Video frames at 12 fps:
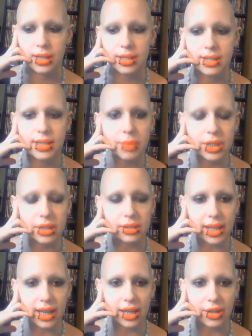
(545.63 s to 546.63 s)

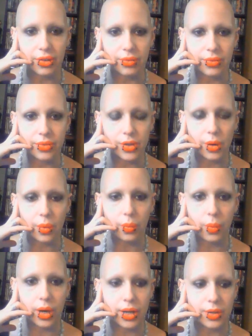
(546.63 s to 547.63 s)
Similarly, you don't
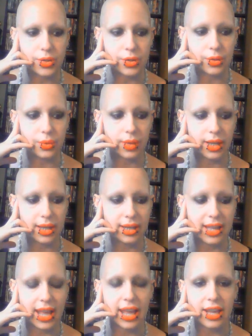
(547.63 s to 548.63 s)
want to
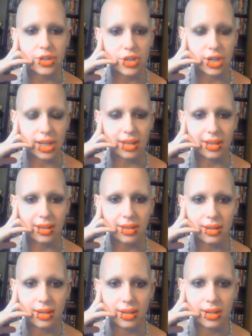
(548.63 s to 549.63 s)
engage
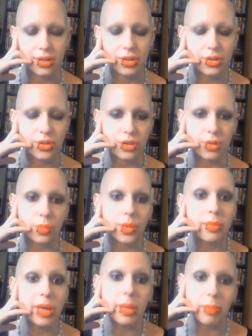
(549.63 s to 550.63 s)
in
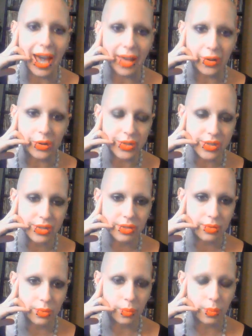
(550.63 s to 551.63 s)
screaming battles
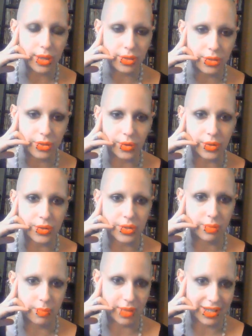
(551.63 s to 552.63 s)
with your
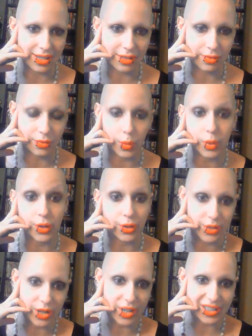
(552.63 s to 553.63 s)
submissive or
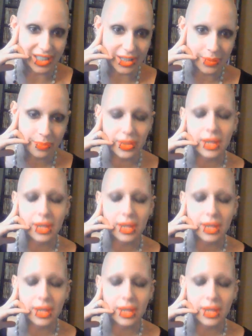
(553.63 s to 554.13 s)
your toddler,